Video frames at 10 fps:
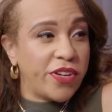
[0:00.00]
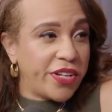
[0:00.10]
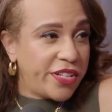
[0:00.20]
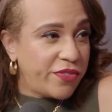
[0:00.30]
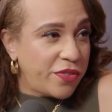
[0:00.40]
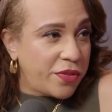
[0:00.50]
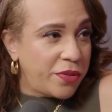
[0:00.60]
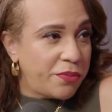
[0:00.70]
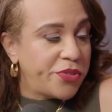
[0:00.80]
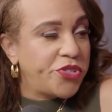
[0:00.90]
very
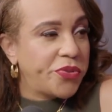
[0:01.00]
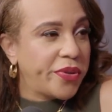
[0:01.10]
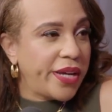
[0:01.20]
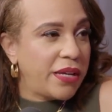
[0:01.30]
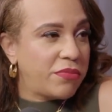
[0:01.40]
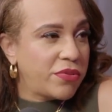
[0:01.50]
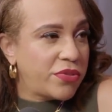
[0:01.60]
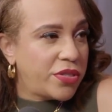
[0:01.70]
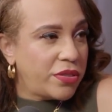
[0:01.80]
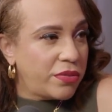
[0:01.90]
difficult, but you were able
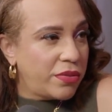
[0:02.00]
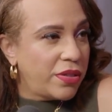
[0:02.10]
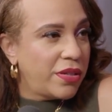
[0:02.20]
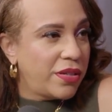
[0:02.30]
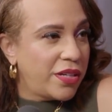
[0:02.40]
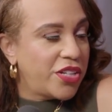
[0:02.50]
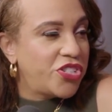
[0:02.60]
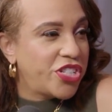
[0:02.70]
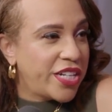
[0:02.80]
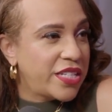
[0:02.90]
to
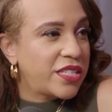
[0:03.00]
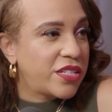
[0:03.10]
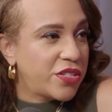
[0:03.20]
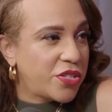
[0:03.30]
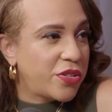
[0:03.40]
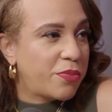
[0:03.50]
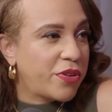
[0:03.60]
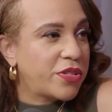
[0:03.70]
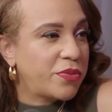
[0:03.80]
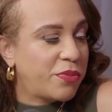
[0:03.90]
adjust so the
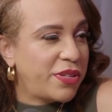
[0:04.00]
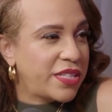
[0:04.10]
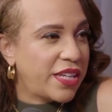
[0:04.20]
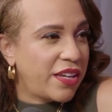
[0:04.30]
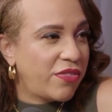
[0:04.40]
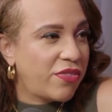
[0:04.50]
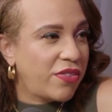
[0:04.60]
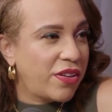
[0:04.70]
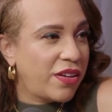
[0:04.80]
person will be safe?